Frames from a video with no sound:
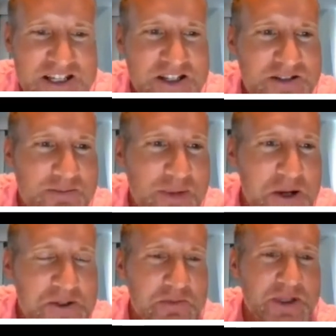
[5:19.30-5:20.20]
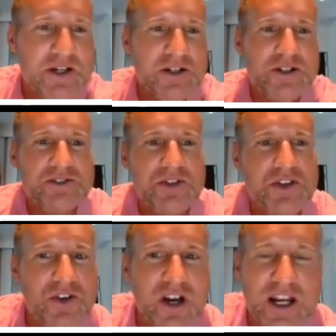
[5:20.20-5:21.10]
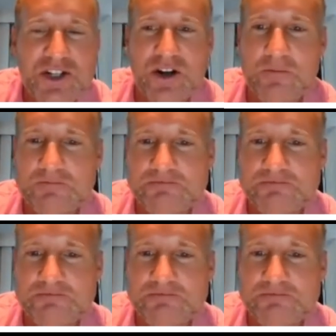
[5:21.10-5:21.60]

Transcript: his Bartleby caused a crash.